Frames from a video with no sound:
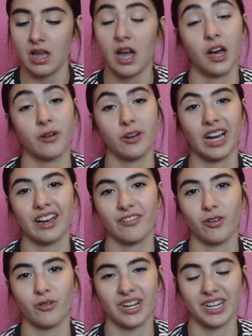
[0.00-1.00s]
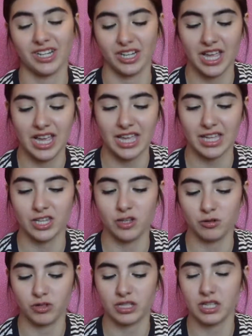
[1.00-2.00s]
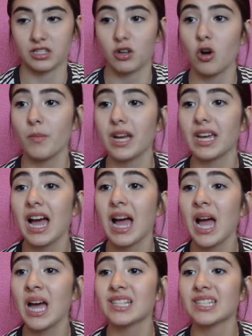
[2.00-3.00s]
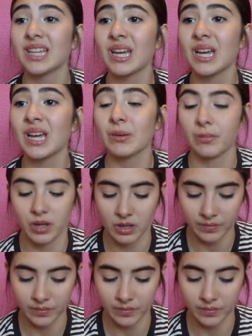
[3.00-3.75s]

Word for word: I've already used this. Oh my god, stop!